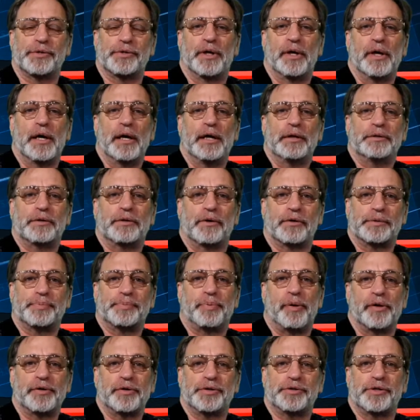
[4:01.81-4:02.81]
Those
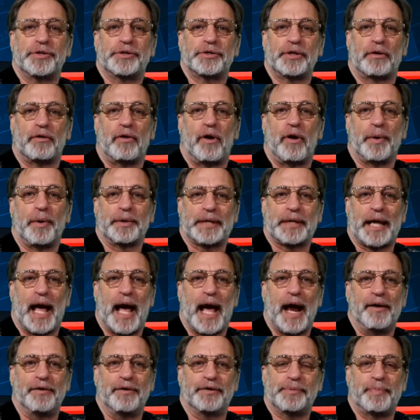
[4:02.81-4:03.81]
purchases, along with the higher
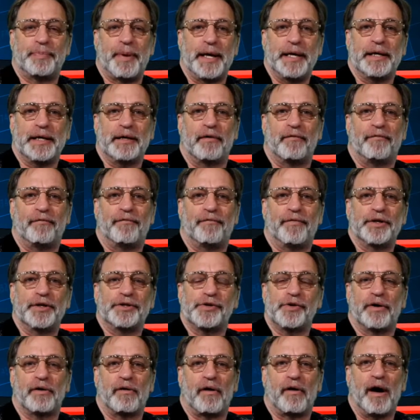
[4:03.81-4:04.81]
spending on furniture and
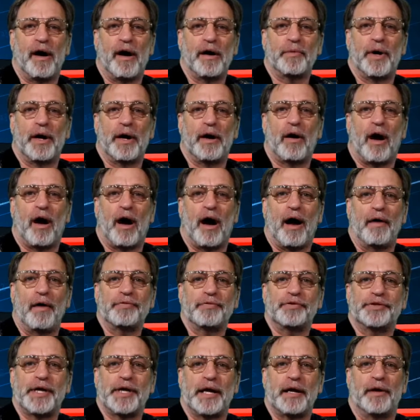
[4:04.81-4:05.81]
hardware, offset
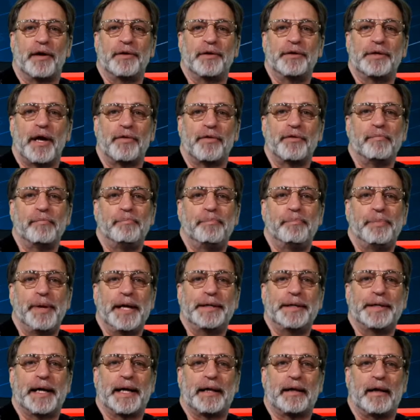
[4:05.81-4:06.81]
another big
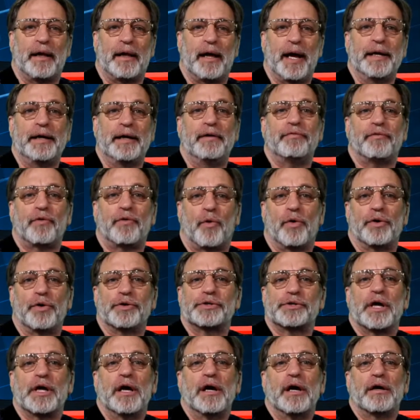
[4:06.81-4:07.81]
decline in, of course,
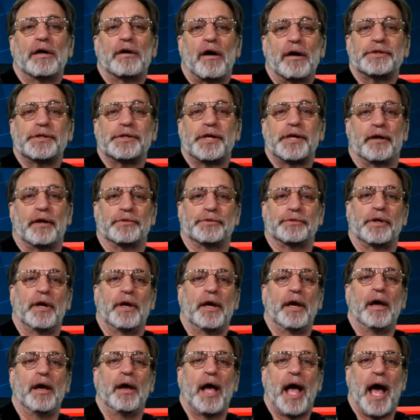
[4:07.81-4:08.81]
car sales.
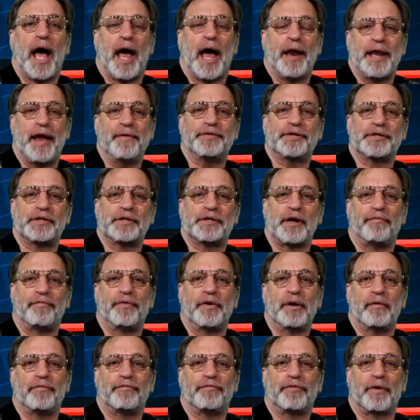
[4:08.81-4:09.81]
And they've suffered
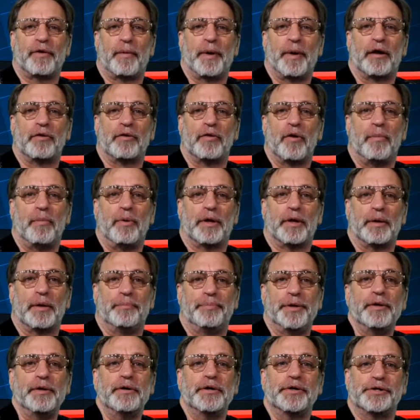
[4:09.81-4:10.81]
from a global computer
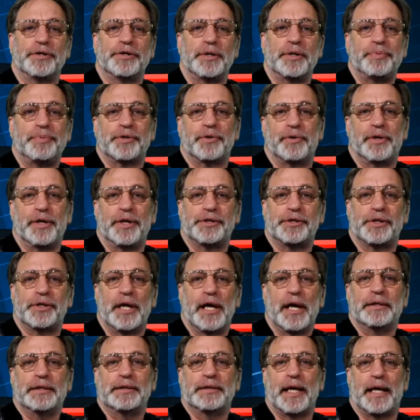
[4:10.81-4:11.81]
chip shortage
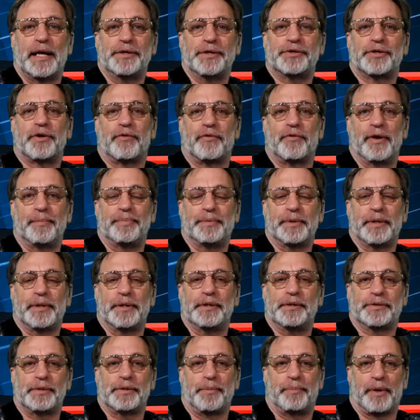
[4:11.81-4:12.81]
that has crimped
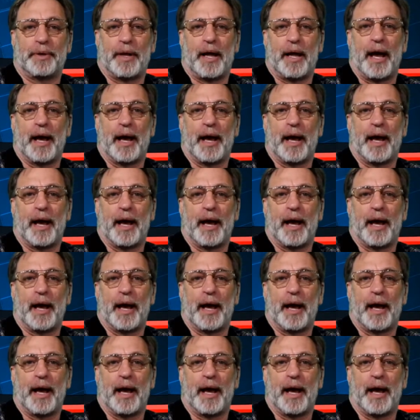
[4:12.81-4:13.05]
supply.